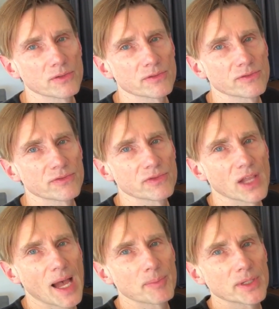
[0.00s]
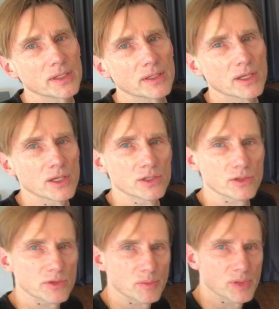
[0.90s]
flapping.
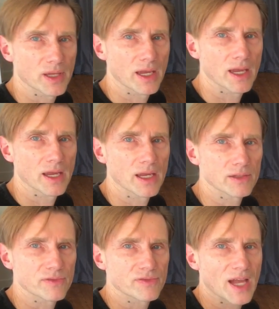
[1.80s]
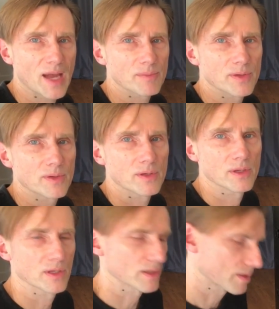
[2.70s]
So they'll play and they'll flap,
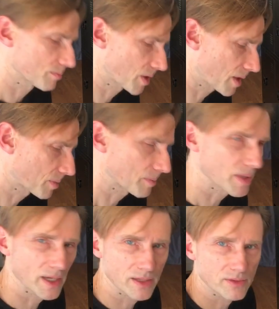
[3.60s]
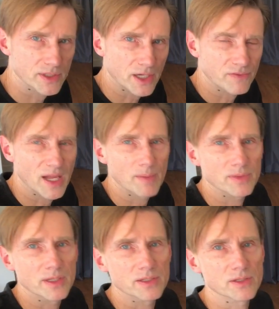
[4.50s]
play, play, play. The duck flap
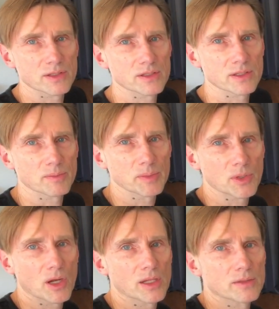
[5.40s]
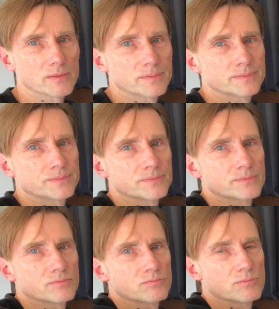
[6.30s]
is, some people call it.
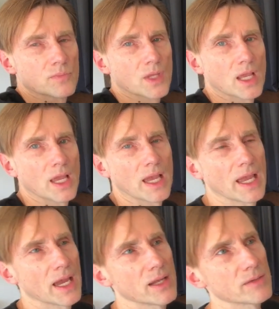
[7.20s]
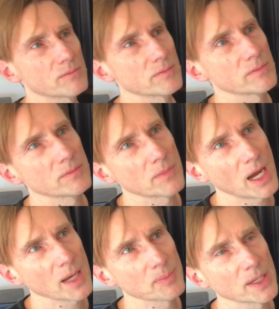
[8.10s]
And
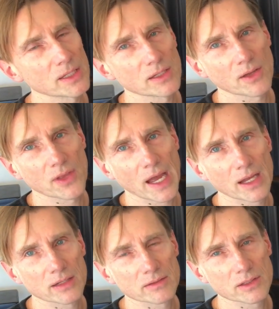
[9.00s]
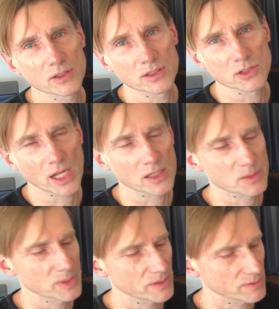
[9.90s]
my opinion on that, you can
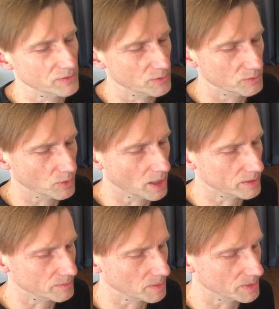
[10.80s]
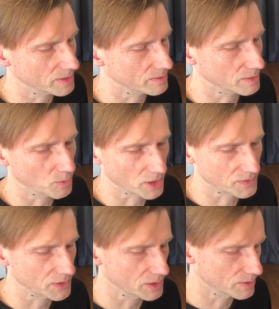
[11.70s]
challenge me if you want. Maybe it works
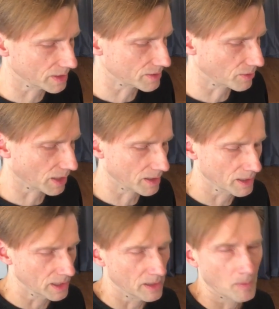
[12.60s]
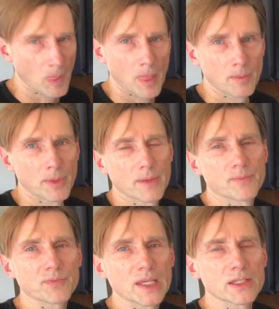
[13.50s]
for you. That's okay.
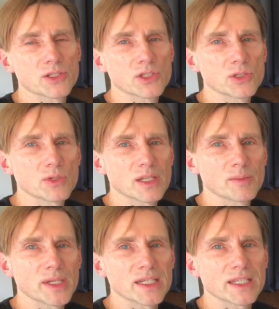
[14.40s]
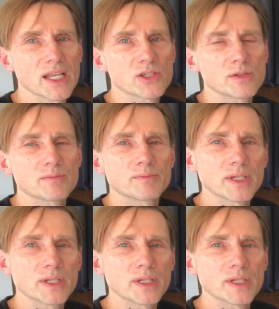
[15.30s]
But it's to eliminate tension